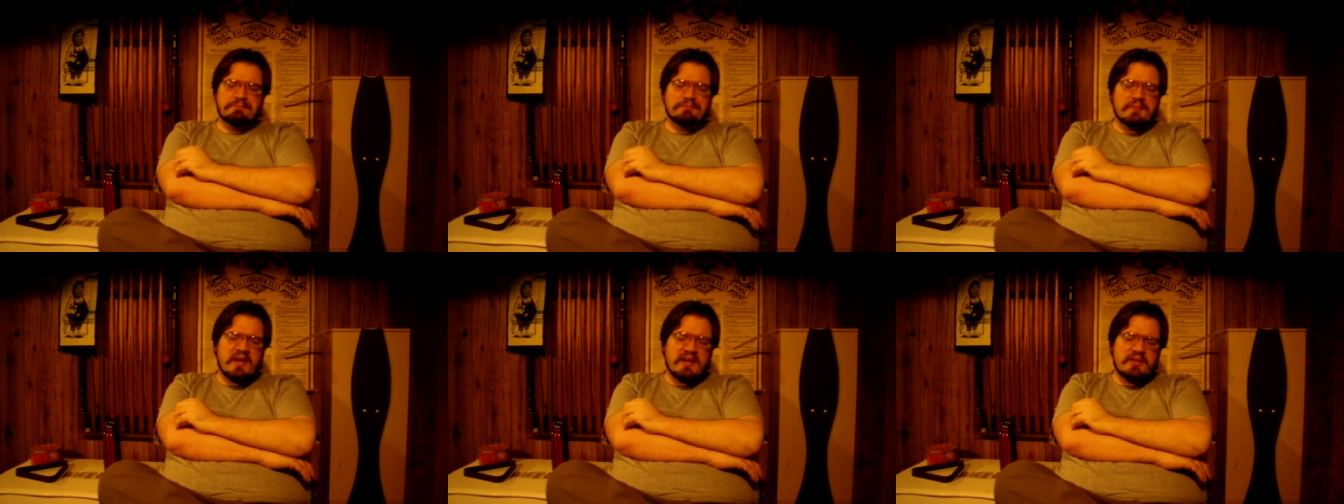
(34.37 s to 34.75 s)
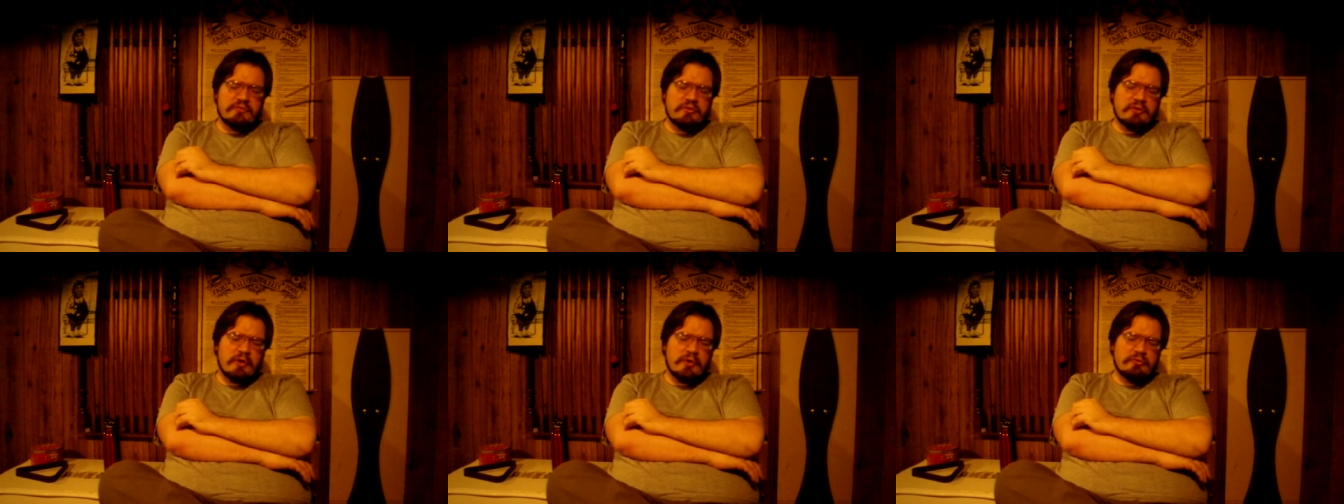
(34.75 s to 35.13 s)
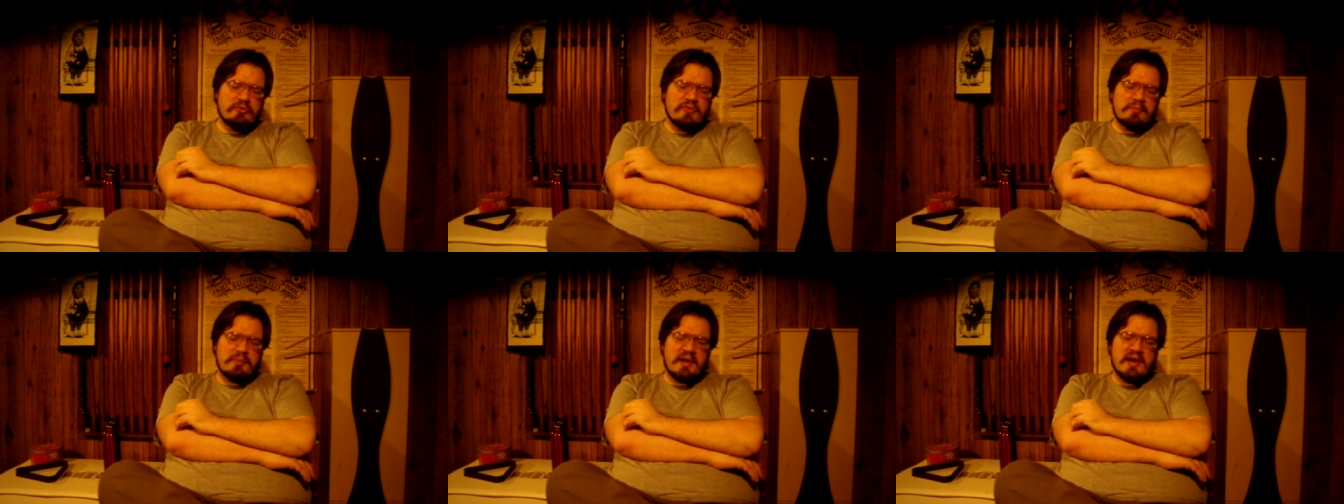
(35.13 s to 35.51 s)
And if you go to the
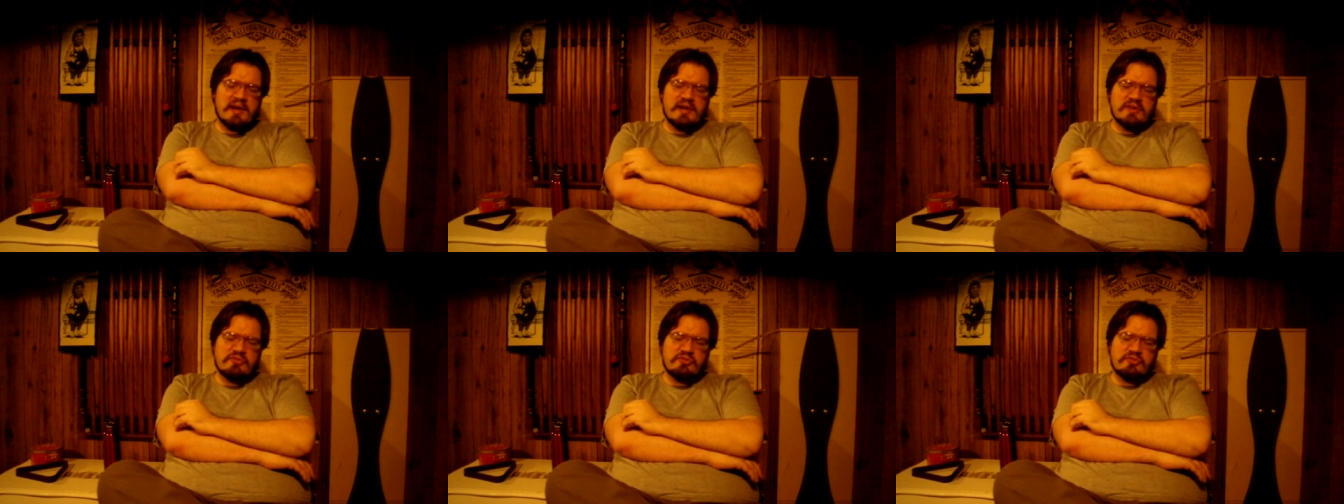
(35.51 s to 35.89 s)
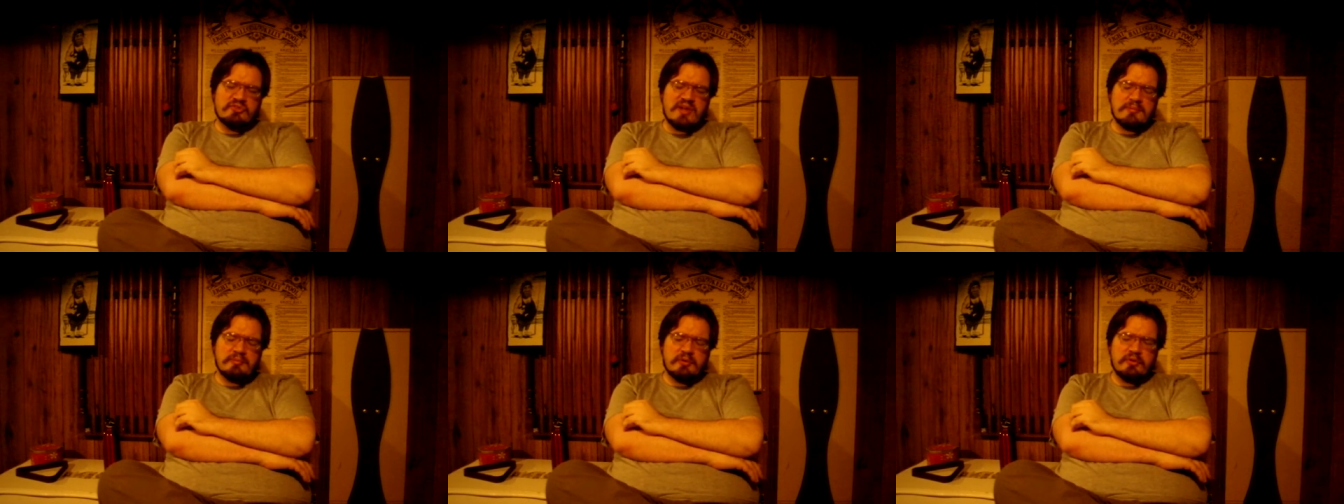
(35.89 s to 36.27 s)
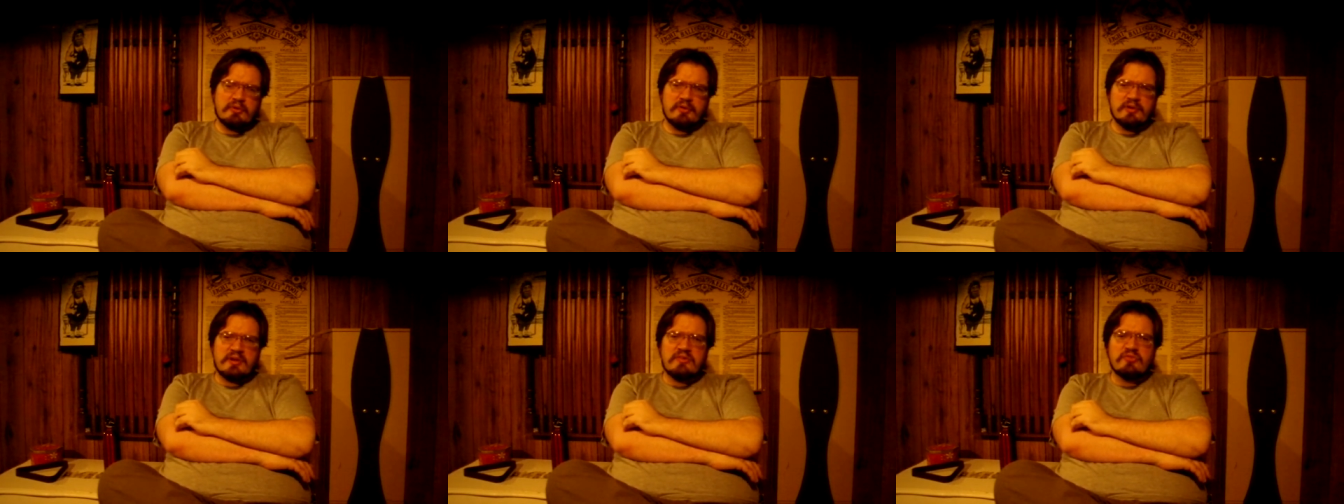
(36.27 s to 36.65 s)
page
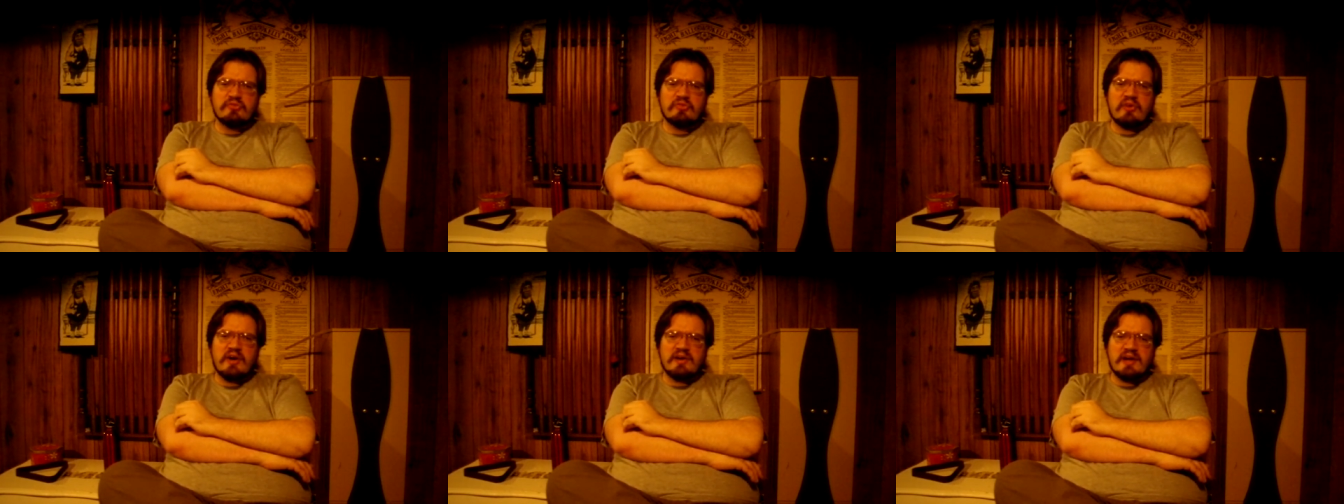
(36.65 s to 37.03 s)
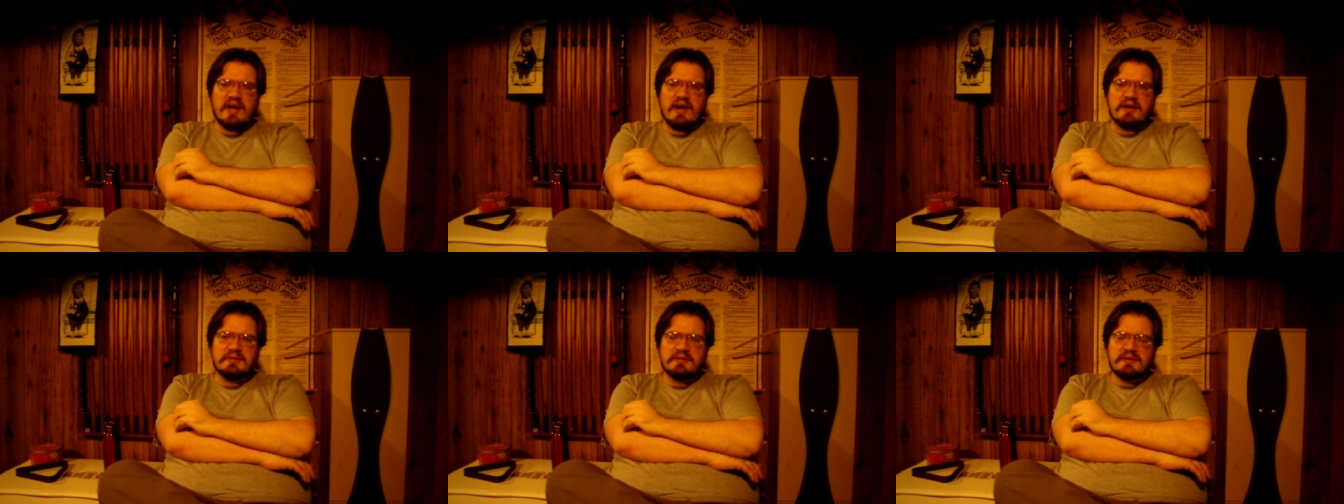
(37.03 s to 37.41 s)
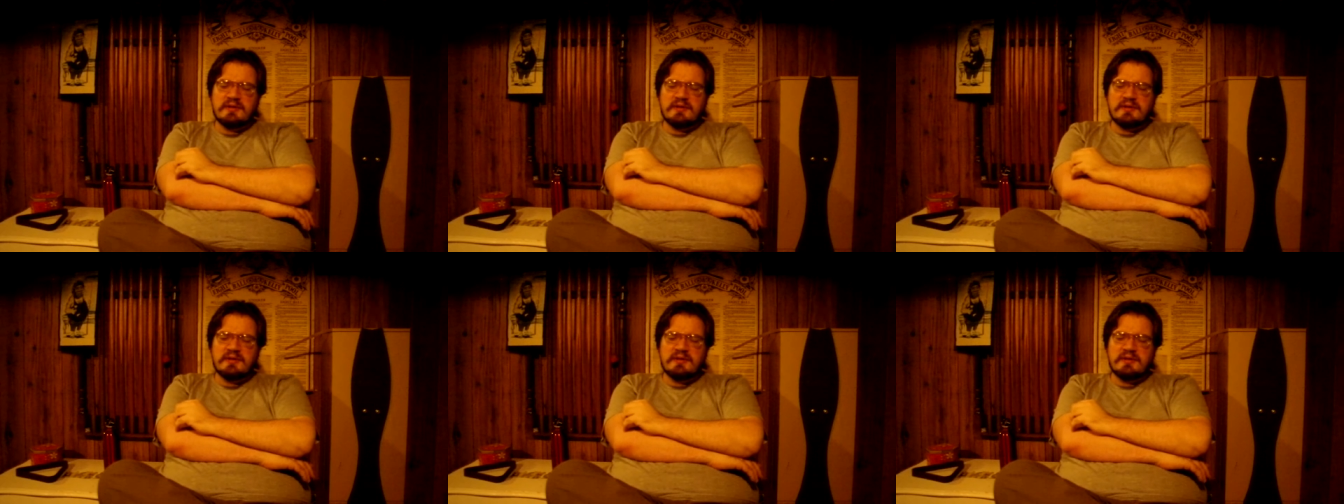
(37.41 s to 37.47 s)
Damanhur Inside Out,